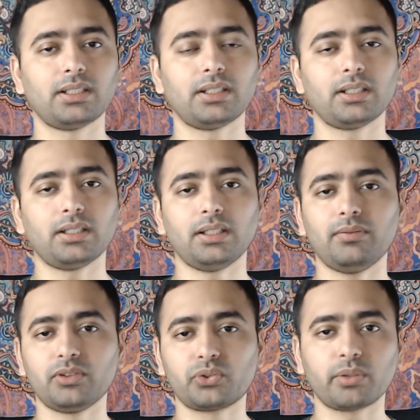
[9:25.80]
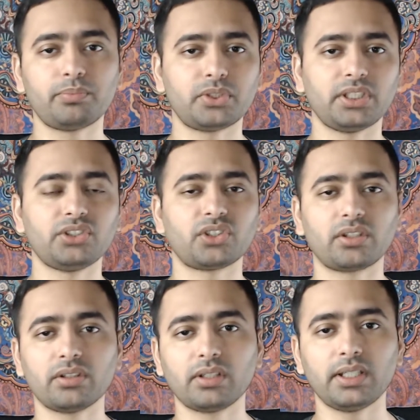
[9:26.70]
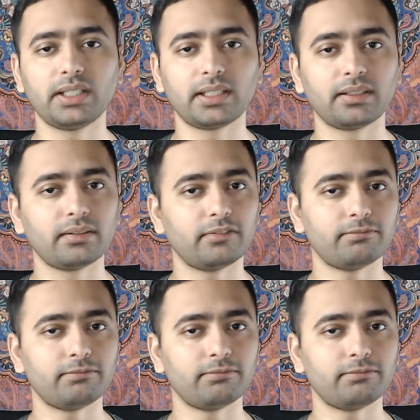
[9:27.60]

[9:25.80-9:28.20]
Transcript: even scripting, journaling,